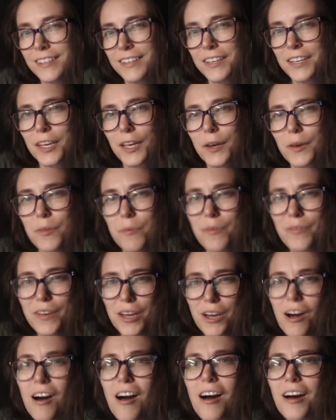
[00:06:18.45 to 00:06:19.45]
You know, the movie
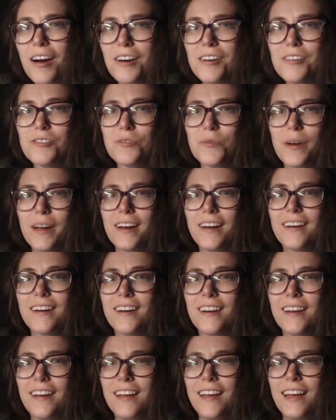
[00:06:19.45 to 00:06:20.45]
Cars, where
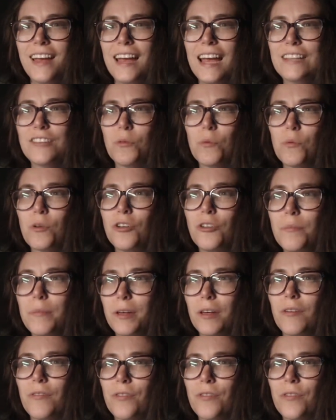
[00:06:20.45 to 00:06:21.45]
it's a world
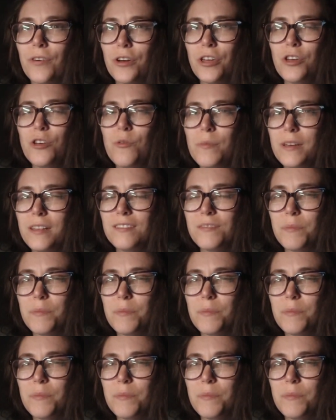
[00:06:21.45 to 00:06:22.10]
built for humans,